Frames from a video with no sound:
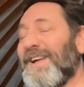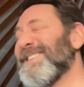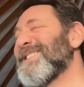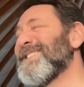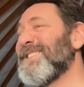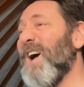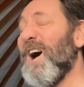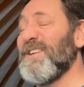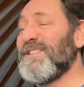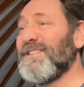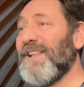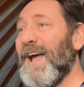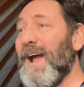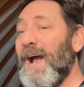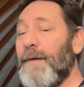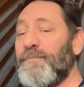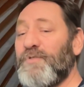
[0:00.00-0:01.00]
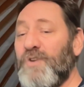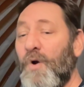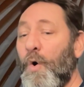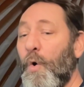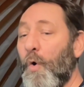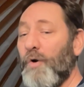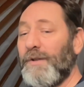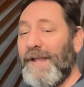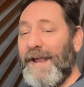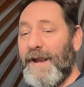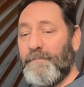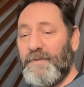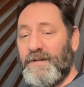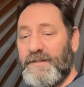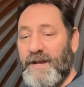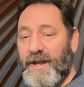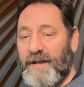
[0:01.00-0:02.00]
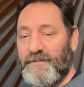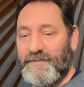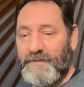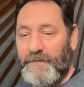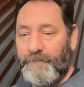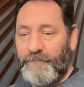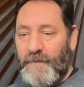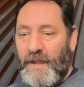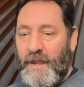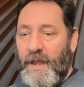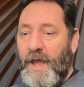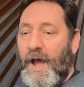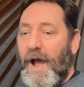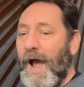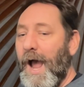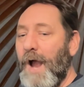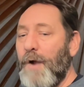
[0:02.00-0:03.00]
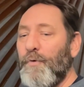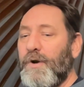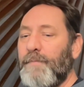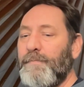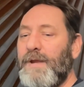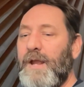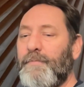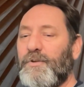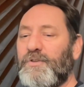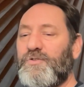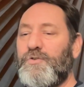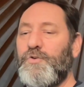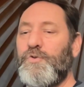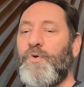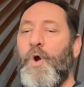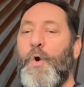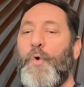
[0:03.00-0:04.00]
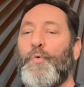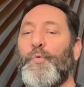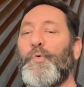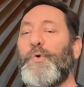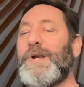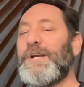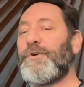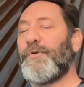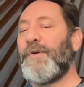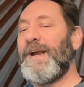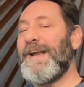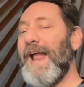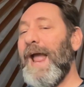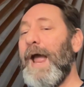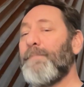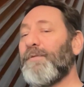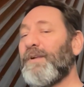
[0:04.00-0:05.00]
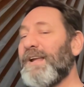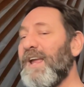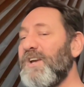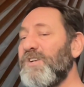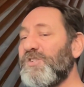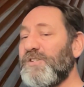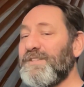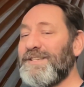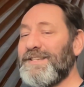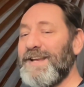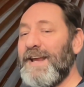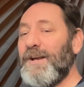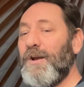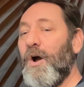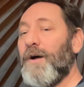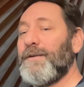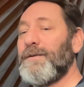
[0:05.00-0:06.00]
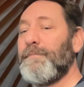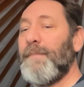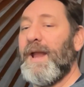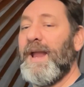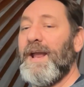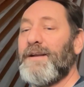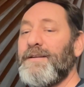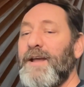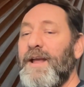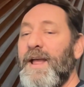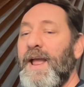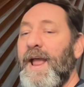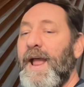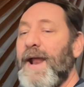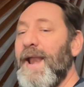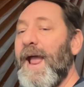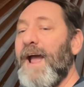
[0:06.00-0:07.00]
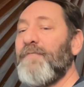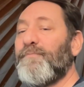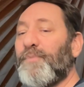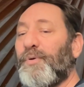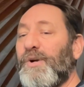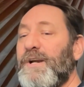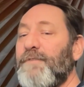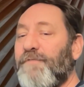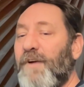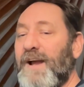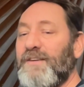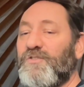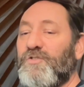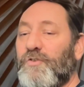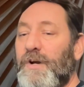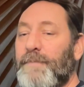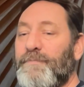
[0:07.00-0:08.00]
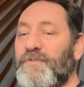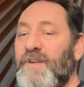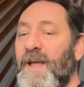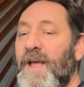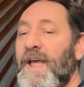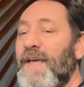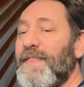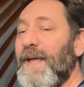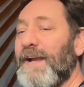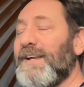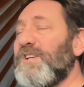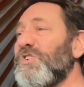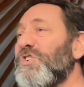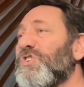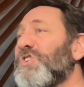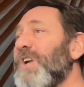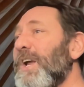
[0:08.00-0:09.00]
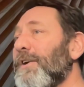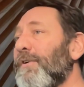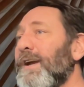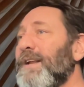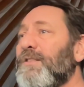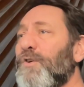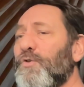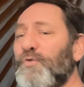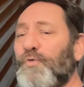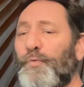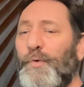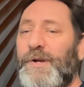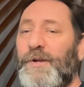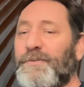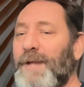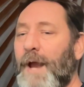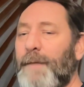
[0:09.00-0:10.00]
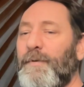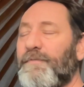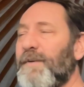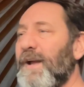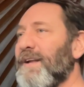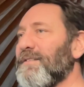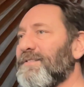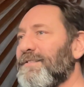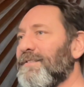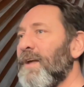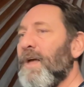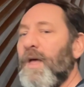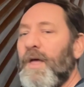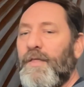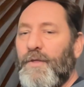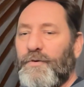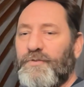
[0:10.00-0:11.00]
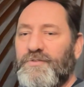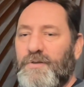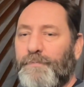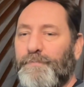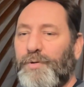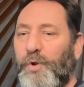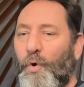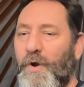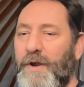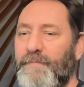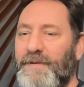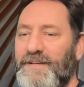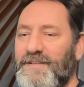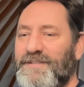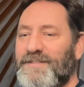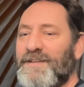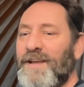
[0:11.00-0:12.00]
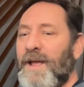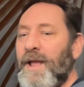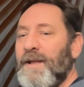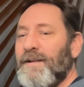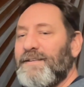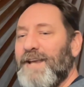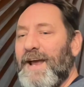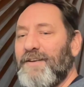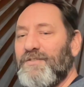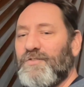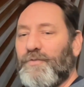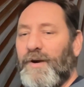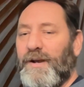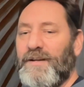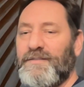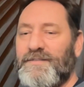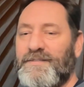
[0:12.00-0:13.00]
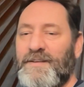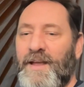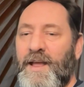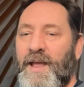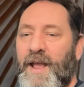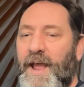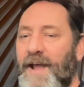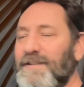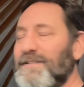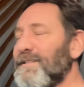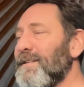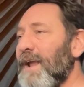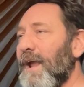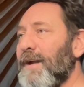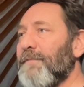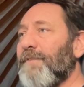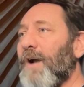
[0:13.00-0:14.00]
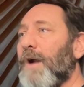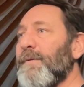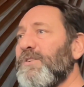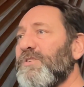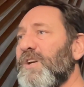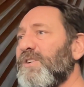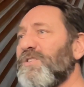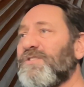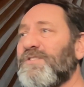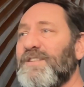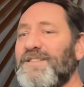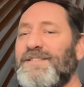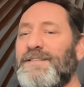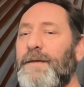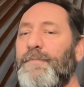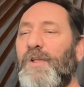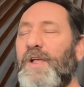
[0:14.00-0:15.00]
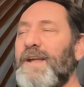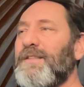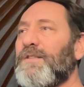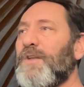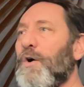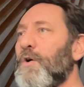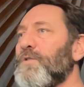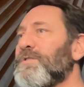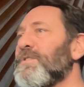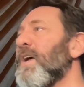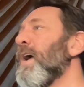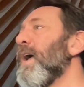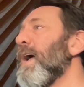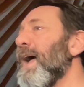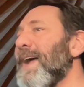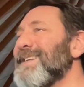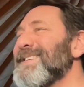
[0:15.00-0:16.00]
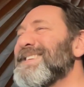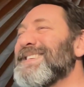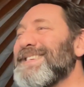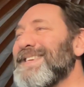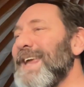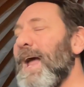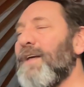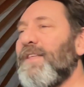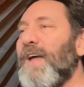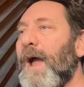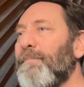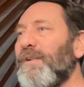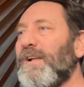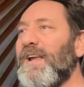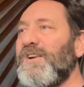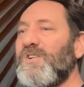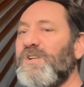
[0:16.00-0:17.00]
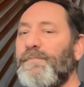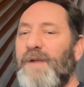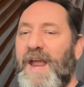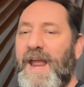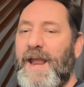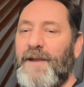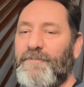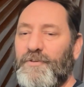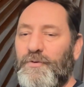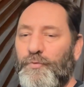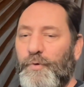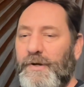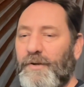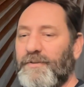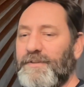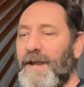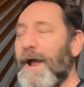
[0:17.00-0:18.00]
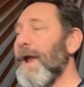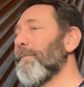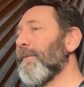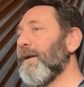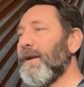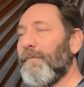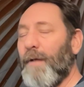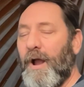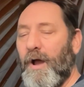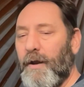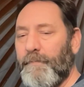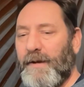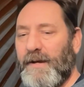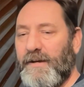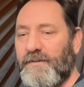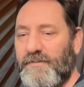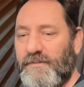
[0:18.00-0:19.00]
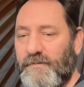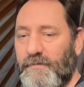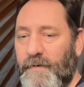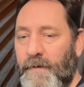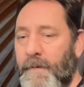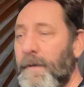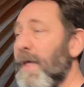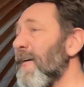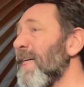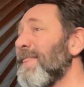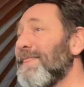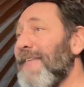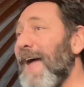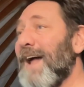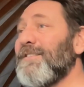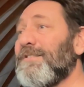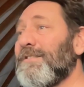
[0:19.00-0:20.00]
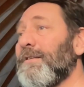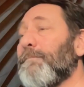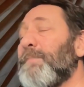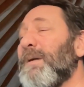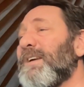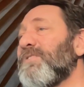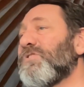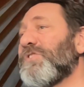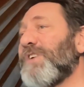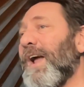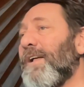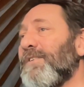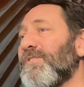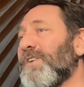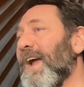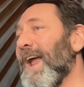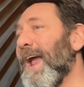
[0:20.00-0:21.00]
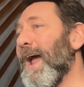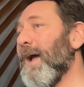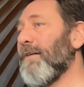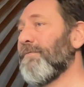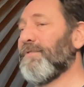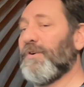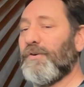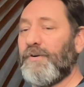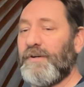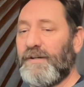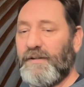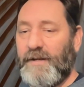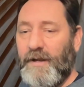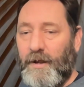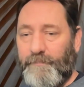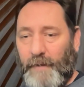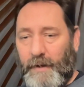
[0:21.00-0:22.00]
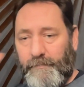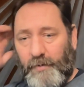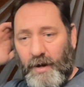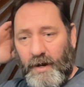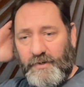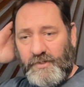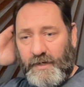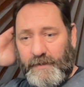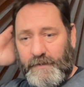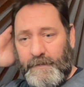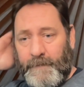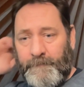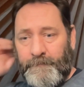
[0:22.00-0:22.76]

Sauce Labs or Lambda Test. I want to be able to recreate application state on demand and have predefined scripts that can generate those real-time events, those deployments, test runs, and environment changes to simulate those and see how the application behaves in real time in my automation. That's the biggest challenge I have currently on my project.